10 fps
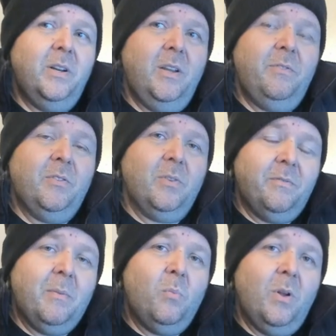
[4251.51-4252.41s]
if it's if
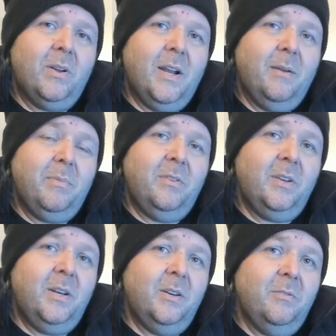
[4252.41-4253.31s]
I'm well
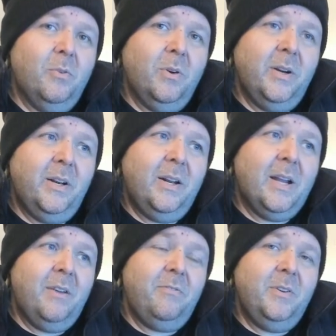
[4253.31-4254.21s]
compensated for it, and
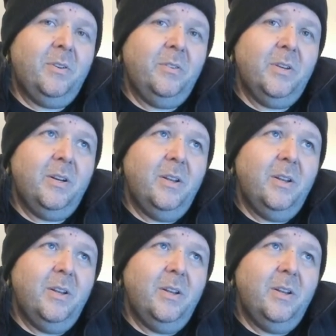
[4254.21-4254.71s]
I feel that